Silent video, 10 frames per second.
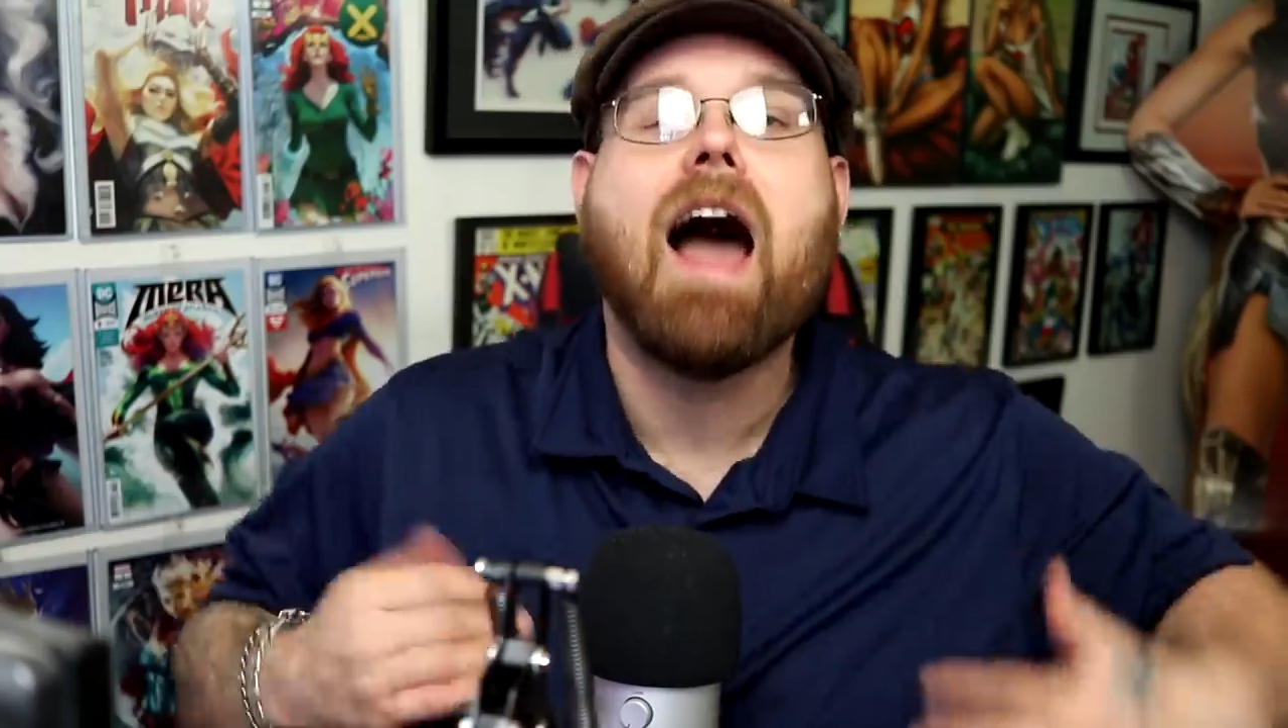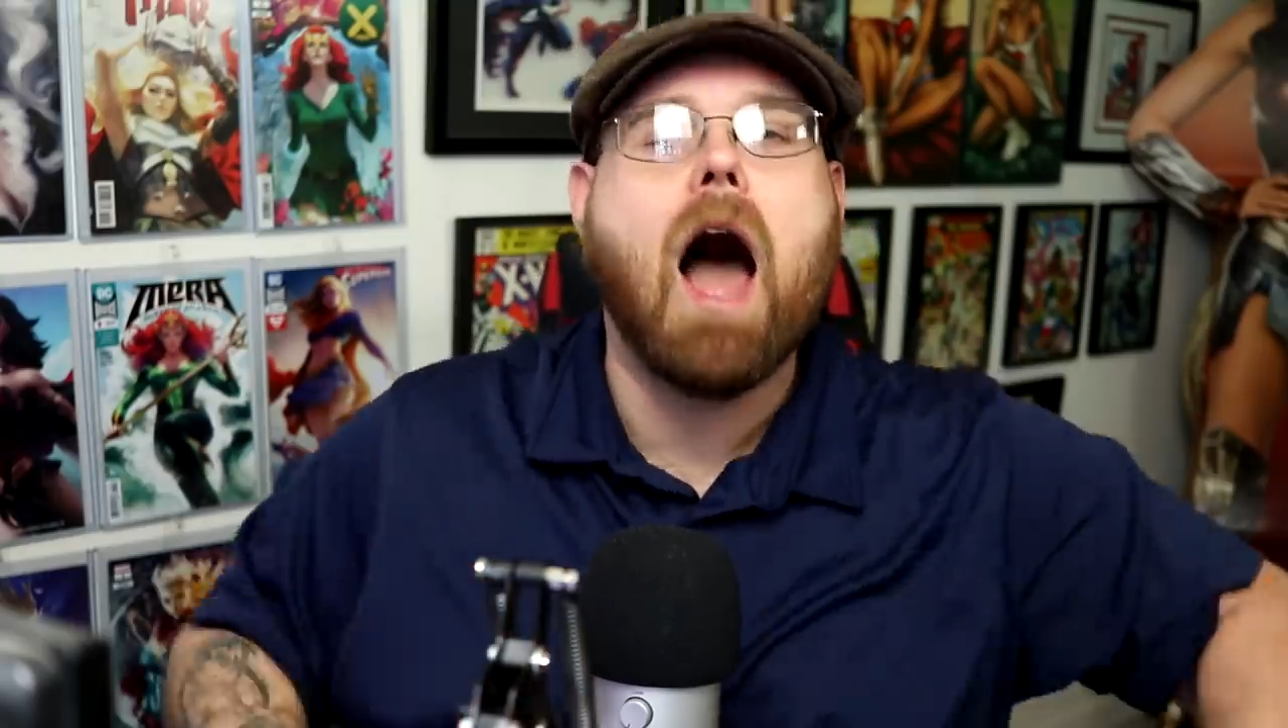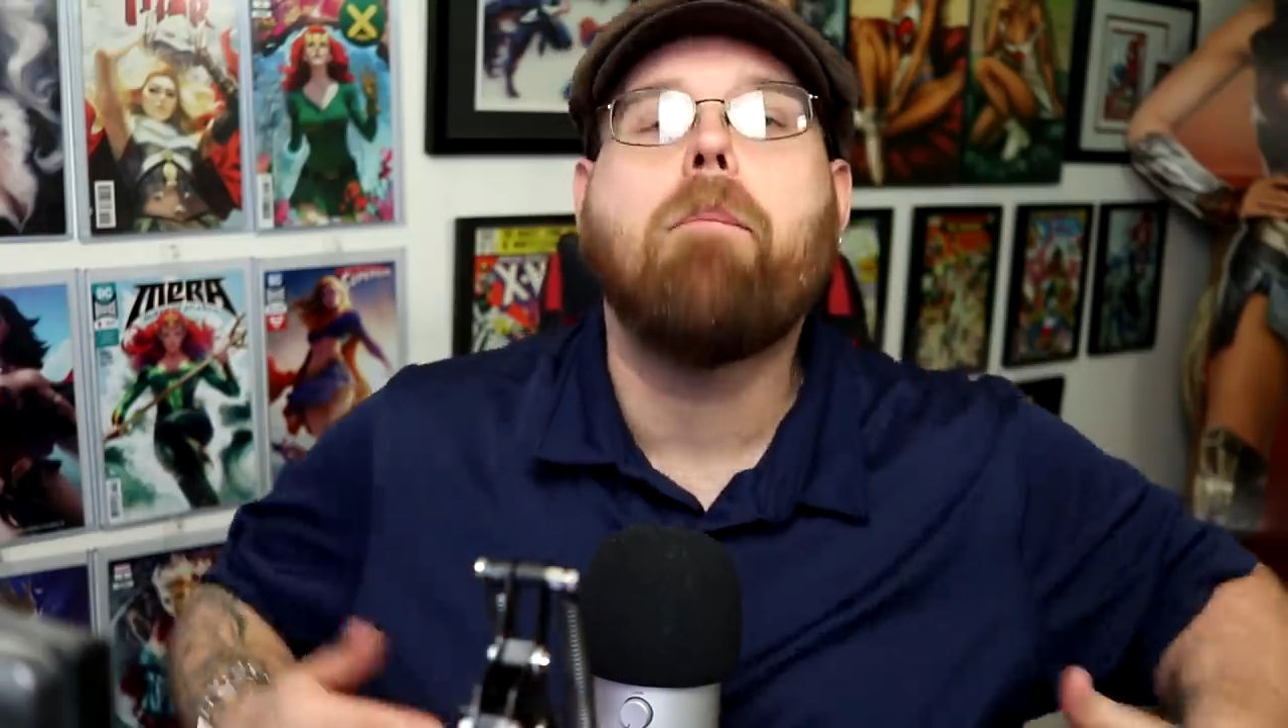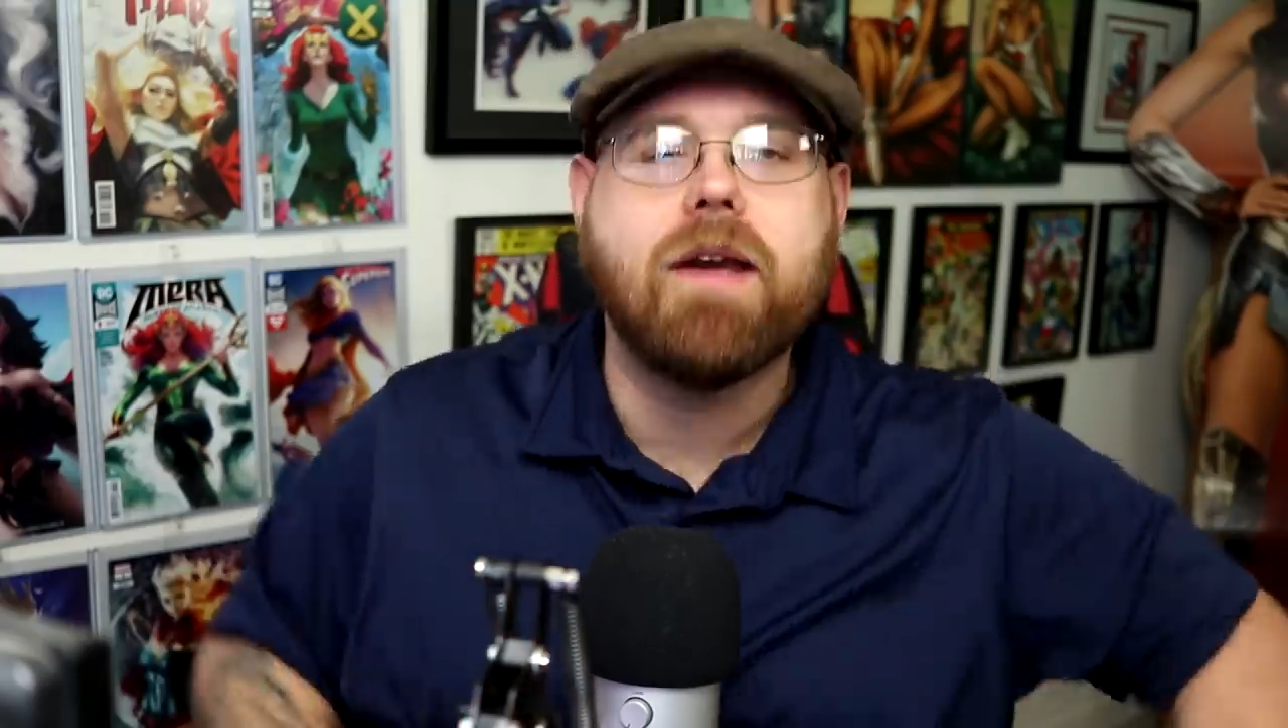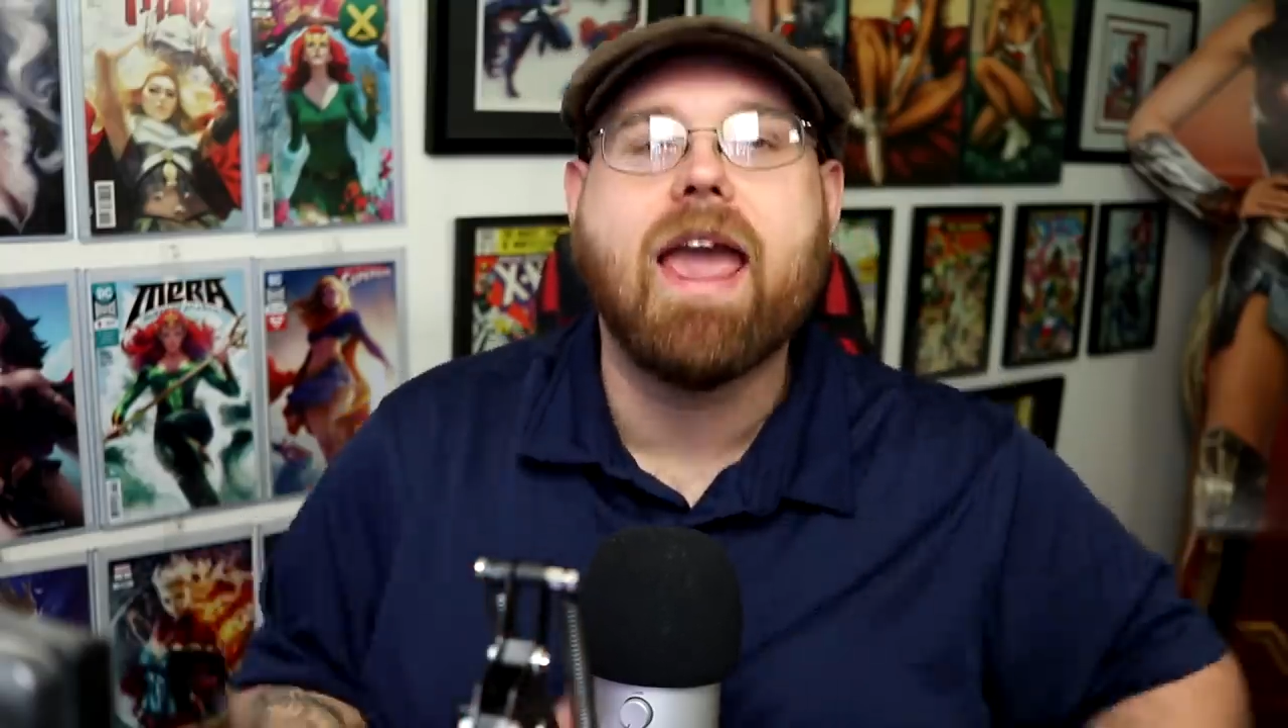
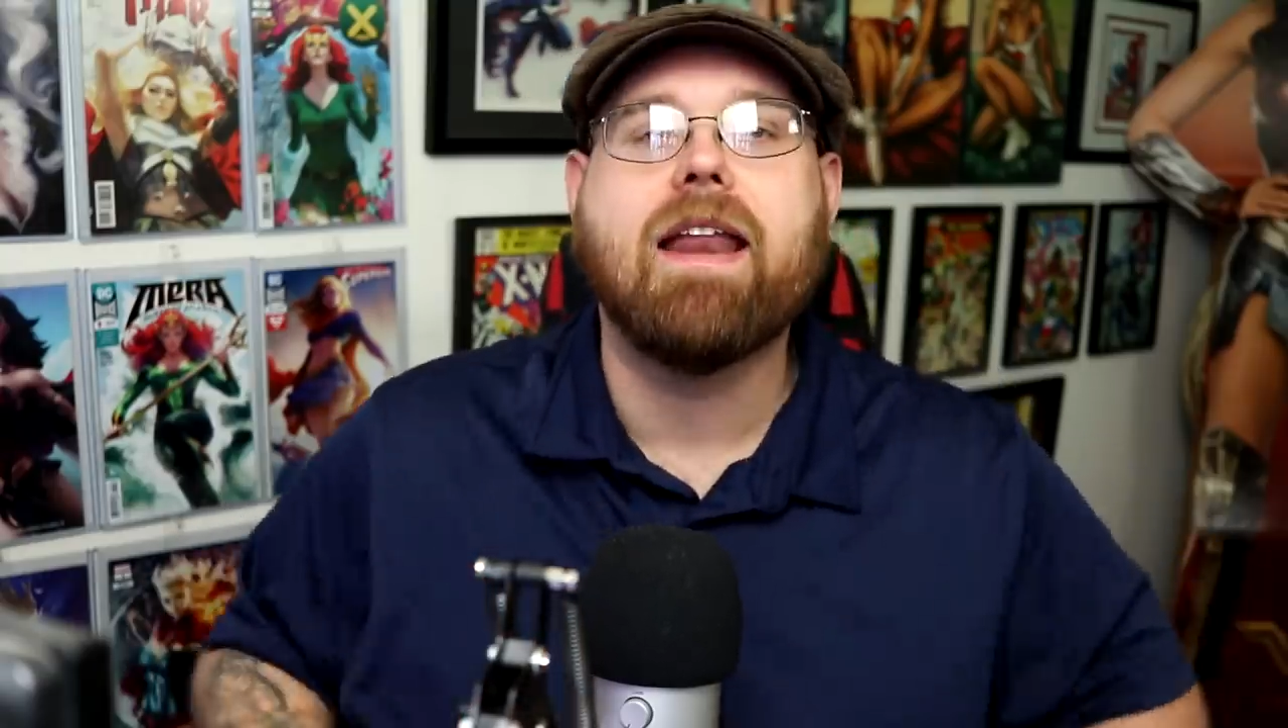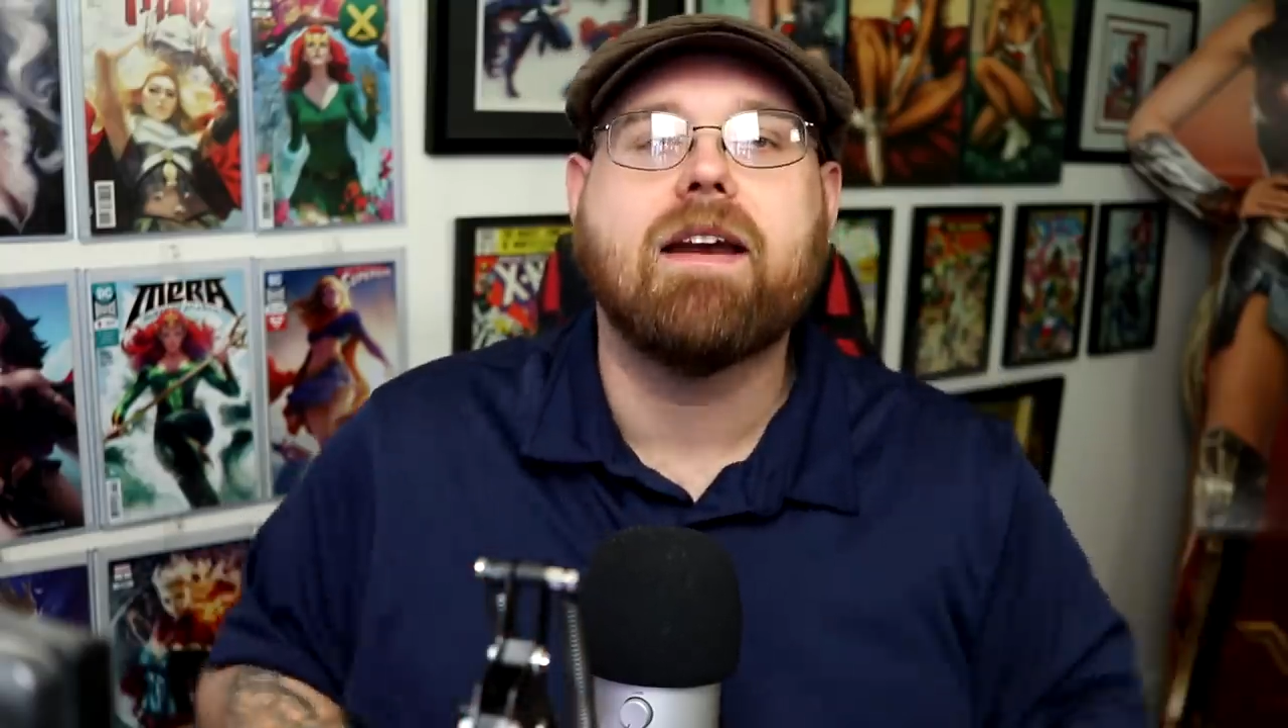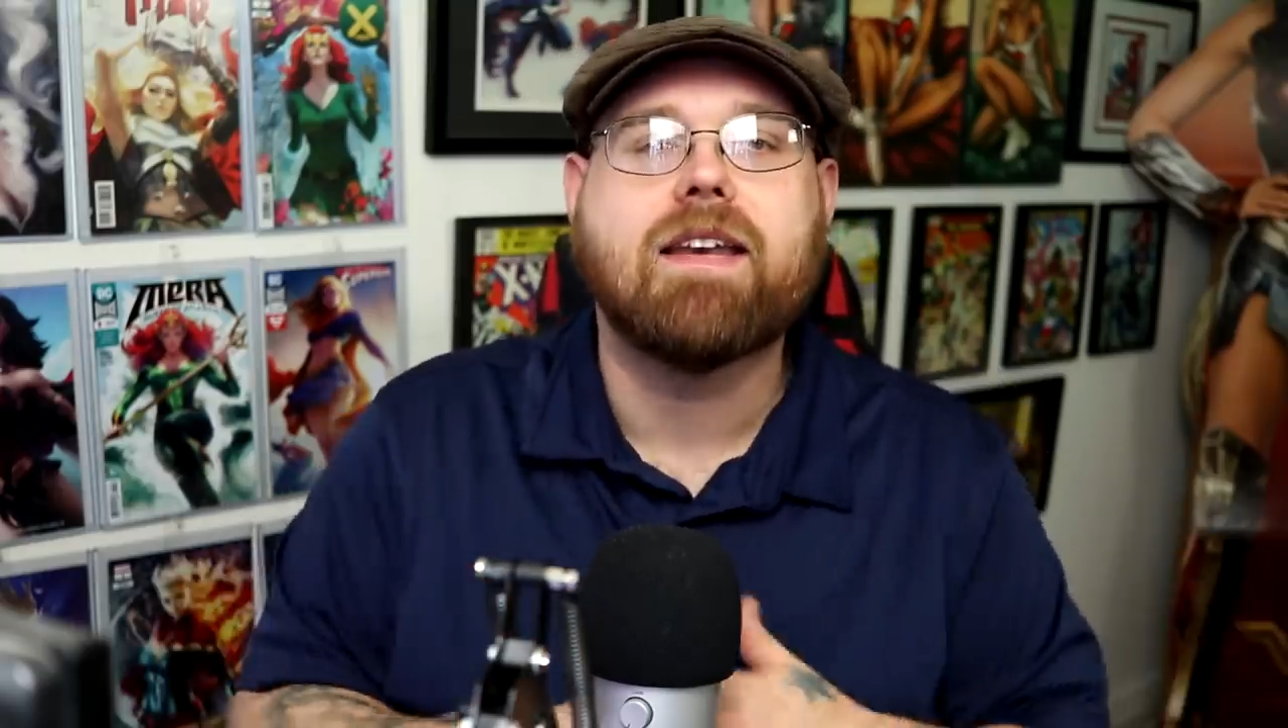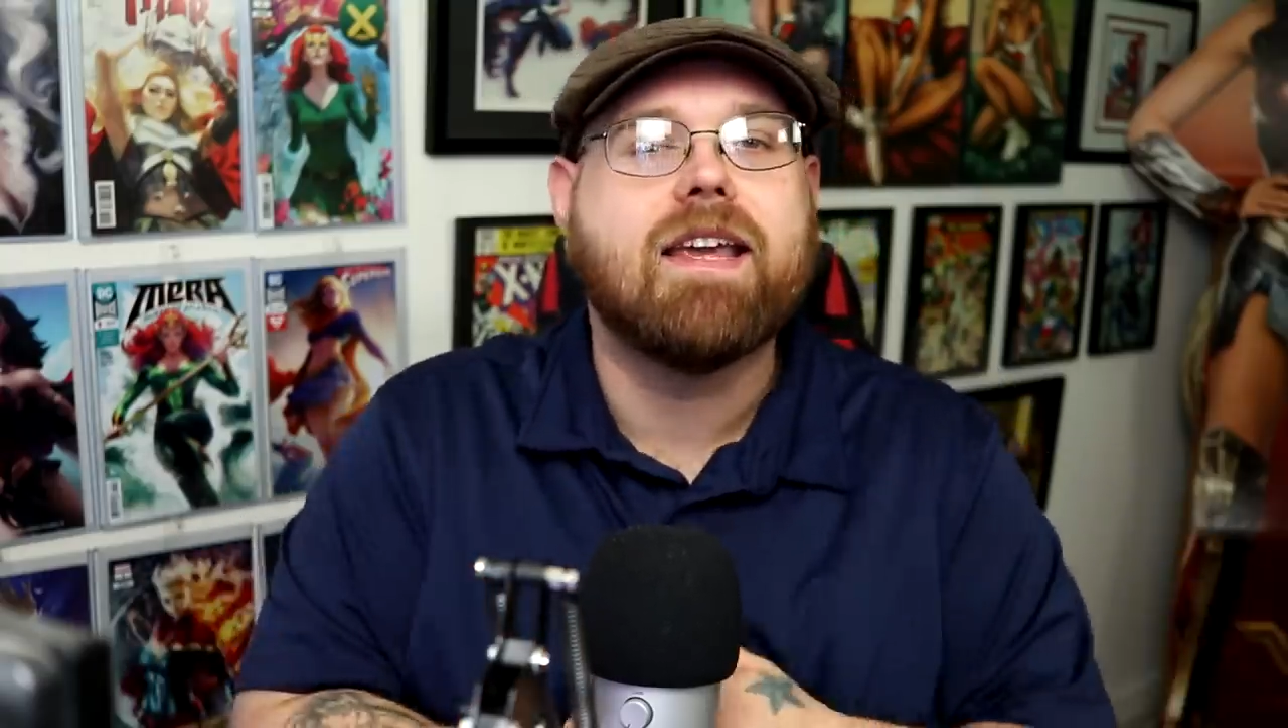obligated